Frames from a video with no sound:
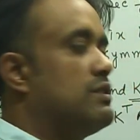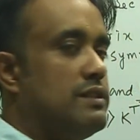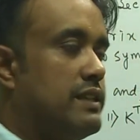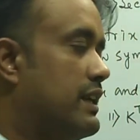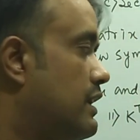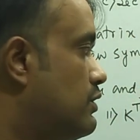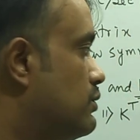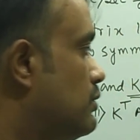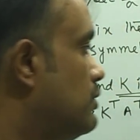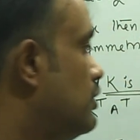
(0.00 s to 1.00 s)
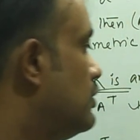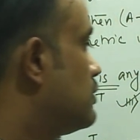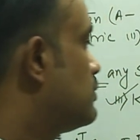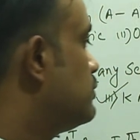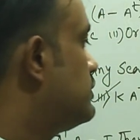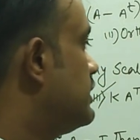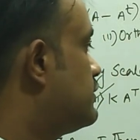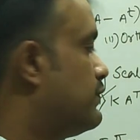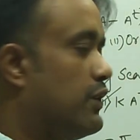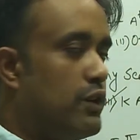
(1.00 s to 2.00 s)
is equal to 2,
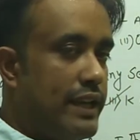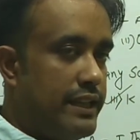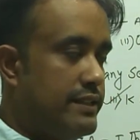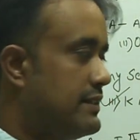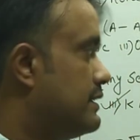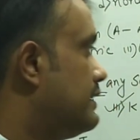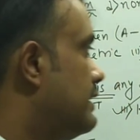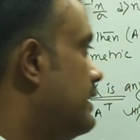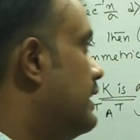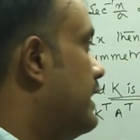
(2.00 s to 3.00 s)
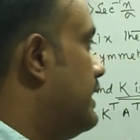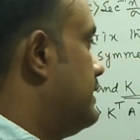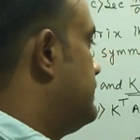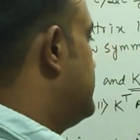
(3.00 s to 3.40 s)
6, 4, 8, and